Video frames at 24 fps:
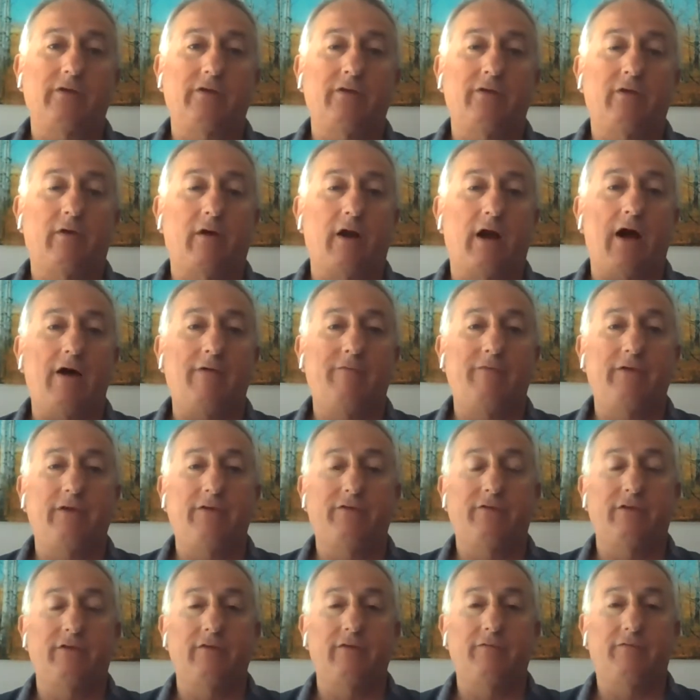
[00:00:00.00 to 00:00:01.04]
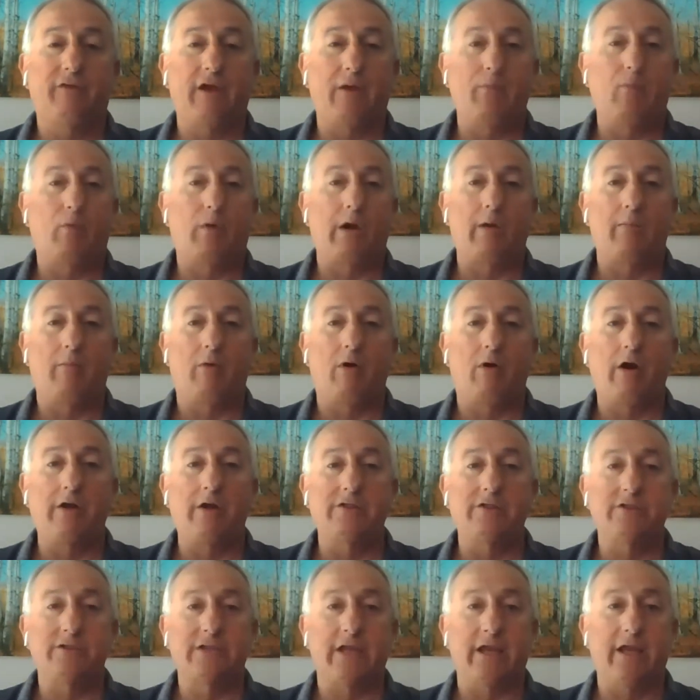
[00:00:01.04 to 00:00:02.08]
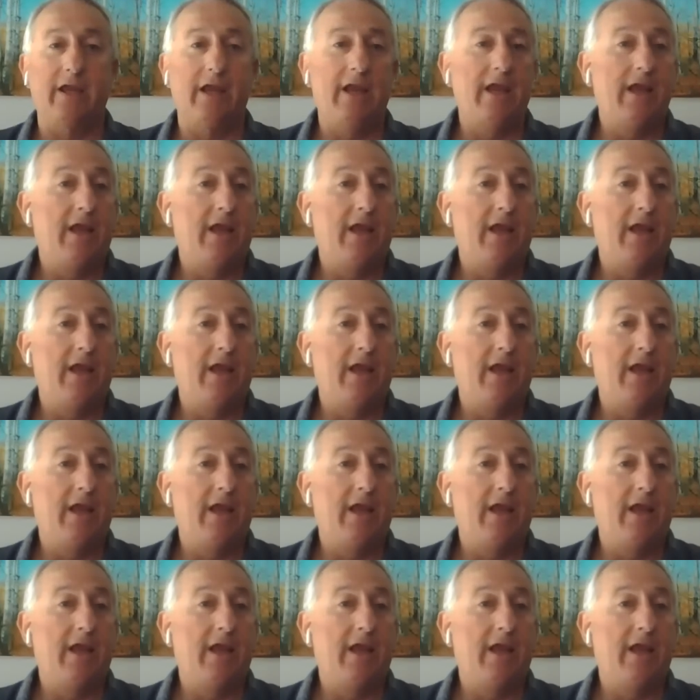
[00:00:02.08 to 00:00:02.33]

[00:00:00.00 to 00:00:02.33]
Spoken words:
in their office in February or March and say,